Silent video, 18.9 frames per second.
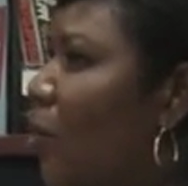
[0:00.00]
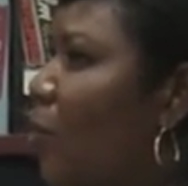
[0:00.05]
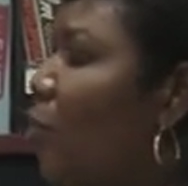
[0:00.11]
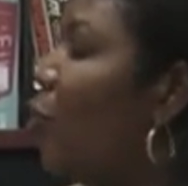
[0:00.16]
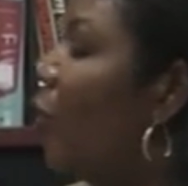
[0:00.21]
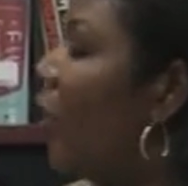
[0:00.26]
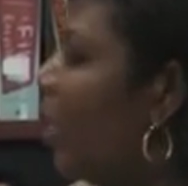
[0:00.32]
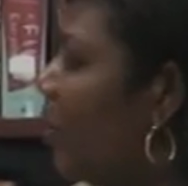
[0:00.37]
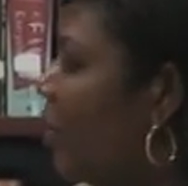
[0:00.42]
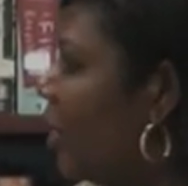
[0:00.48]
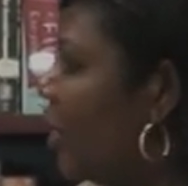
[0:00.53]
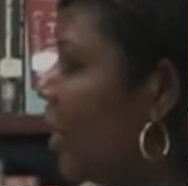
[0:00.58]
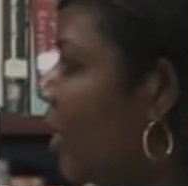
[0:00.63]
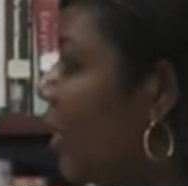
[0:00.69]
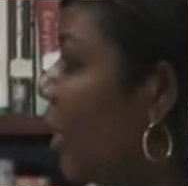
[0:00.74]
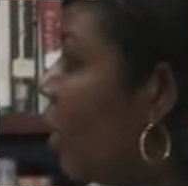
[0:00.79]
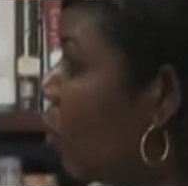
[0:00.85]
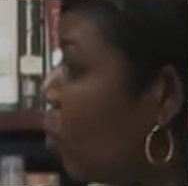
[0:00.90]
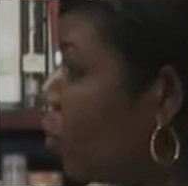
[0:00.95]

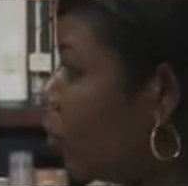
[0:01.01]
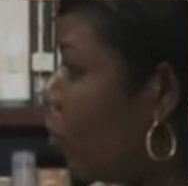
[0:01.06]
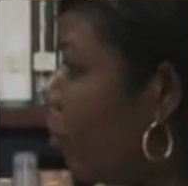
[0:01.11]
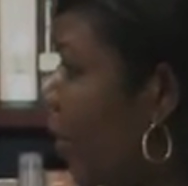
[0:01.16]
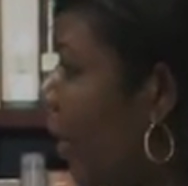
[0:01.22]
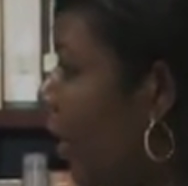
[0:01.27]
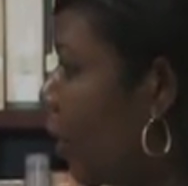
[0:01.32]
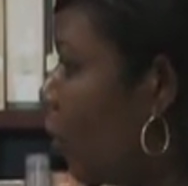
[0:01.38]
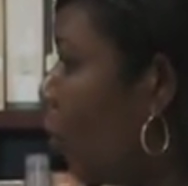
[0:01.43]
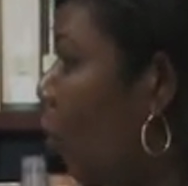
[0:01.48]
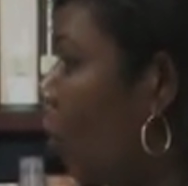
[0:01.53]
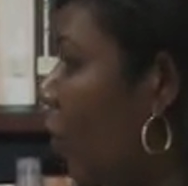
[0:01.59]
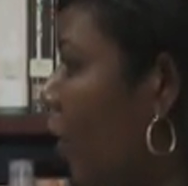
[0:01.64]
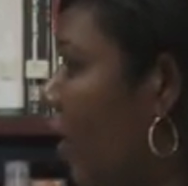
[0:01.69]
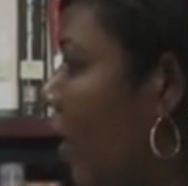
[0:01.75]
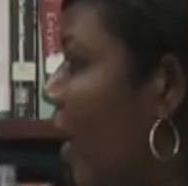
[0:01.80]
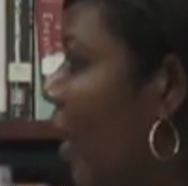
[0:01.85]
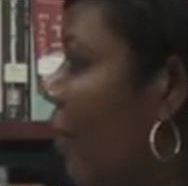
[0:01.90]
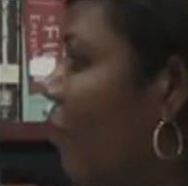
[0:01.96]
prohibited and also banned all
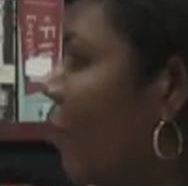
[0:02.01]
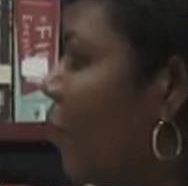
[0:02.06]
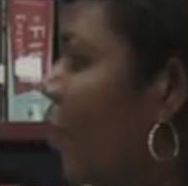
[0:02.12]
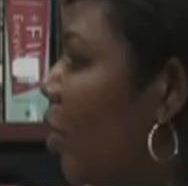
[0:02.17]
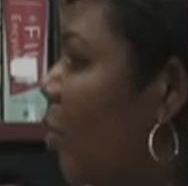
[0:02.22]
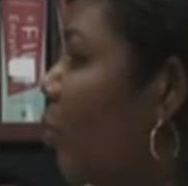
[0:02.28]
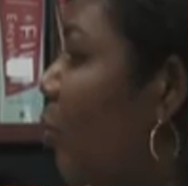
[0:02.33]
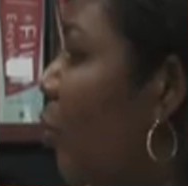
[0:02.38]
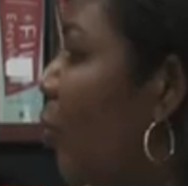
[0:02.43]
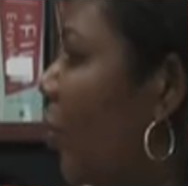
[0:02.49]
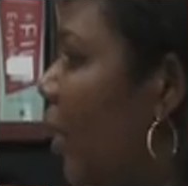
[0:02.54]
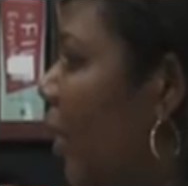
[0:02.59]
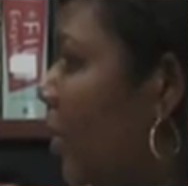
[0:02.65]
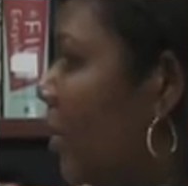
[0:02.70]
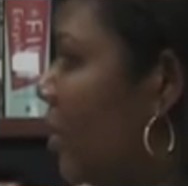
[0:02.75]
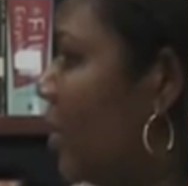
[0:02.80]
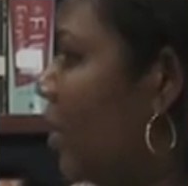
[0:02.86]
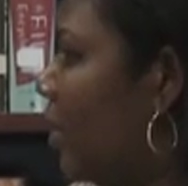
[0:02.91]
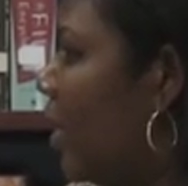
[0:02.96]
the ivory
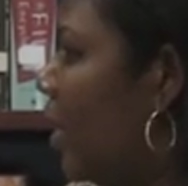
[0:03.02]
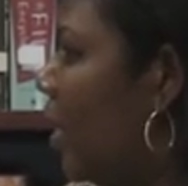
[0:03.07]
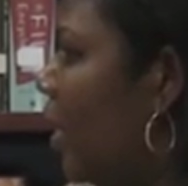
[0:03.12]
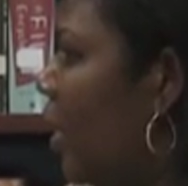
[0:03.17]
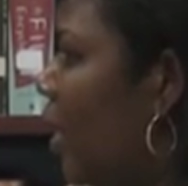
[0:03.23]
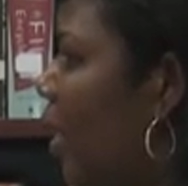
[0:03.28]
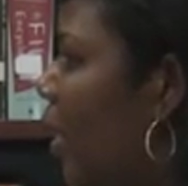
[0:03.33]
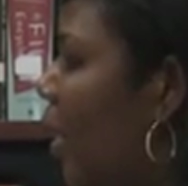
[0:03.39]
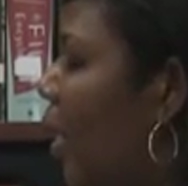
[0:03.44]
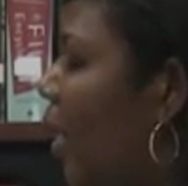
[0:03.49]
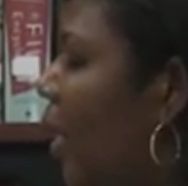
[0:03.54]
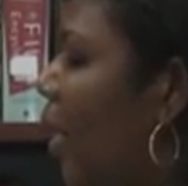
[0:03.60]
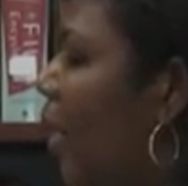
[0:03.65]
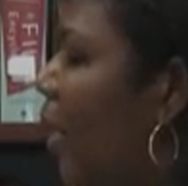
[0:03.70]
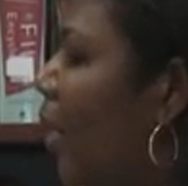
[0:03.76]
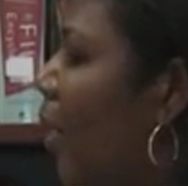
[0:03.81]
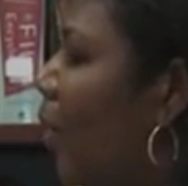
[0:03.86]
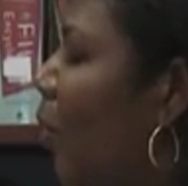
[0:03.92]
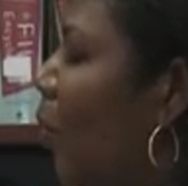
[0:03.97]
products.
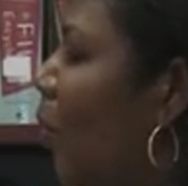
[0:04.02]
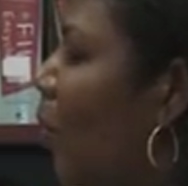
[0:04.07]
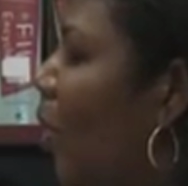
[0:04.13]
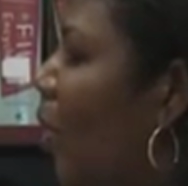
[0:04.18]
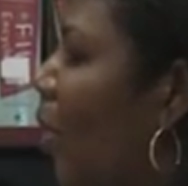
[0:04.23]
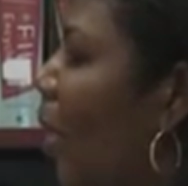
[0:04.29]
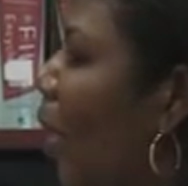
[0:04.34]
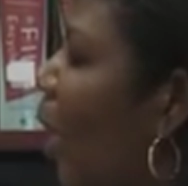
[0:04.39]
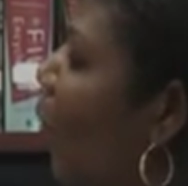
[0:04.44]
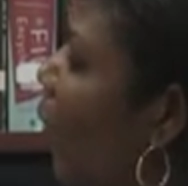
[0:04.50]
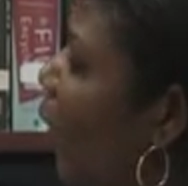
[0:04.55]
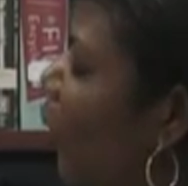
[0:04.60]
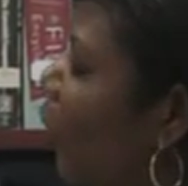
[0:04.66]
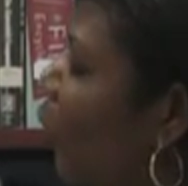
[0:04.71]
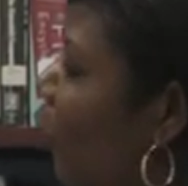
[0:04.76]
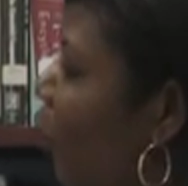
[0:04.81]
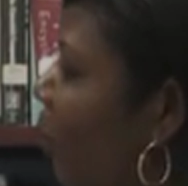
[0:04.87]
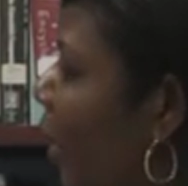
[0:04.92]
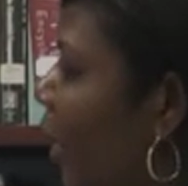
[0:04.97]
How can
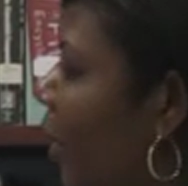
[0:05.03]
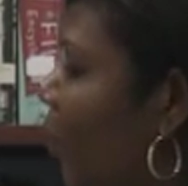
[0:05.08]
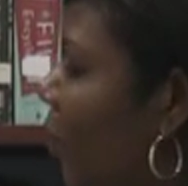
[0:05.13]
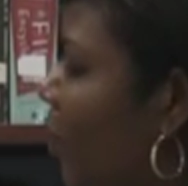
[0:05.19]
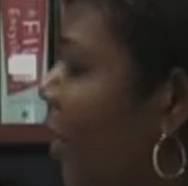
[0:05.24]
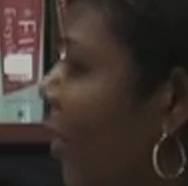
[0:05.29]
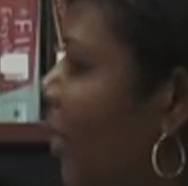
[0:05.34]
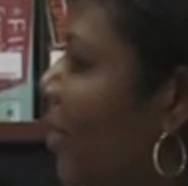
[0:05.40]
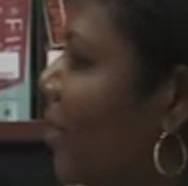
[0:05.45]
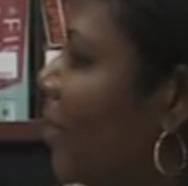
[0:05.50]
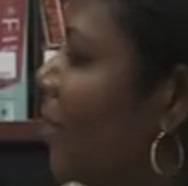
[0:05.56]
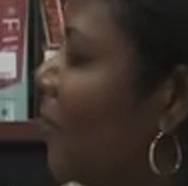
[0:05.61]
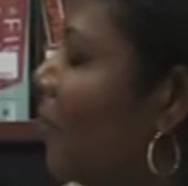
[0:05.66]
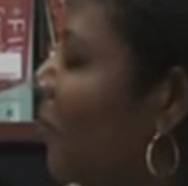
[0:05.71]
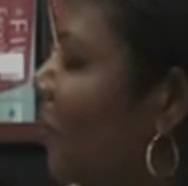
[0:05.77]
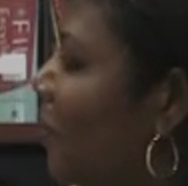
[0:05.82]
you comment on this?